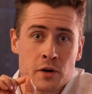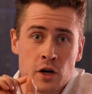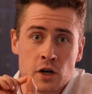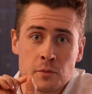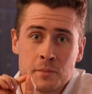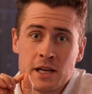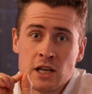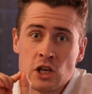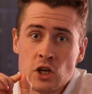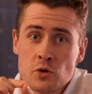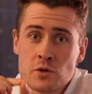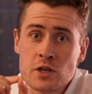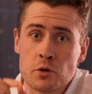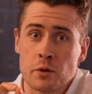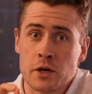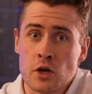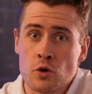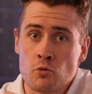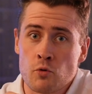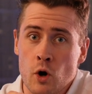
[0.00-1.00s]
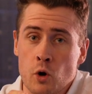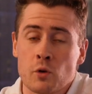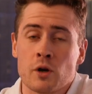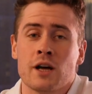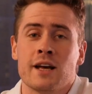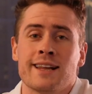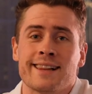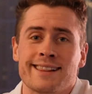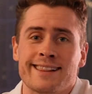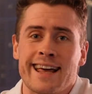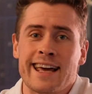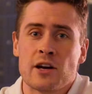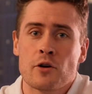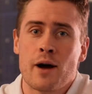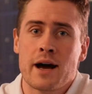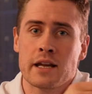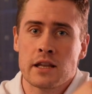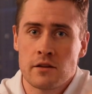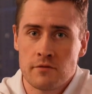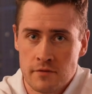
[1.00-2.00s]
going to be using what you wrote later
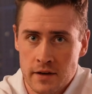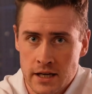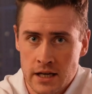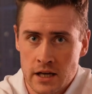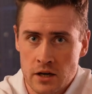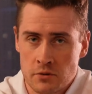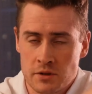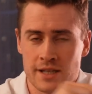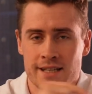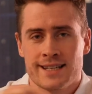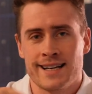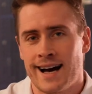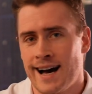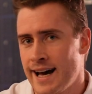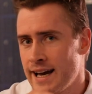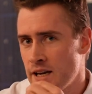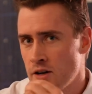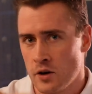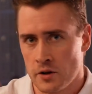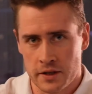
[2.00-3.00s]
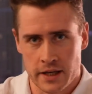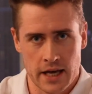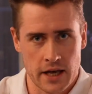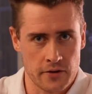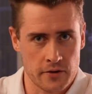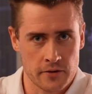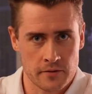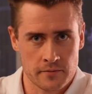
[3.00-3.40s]
on in the video to tie it all together.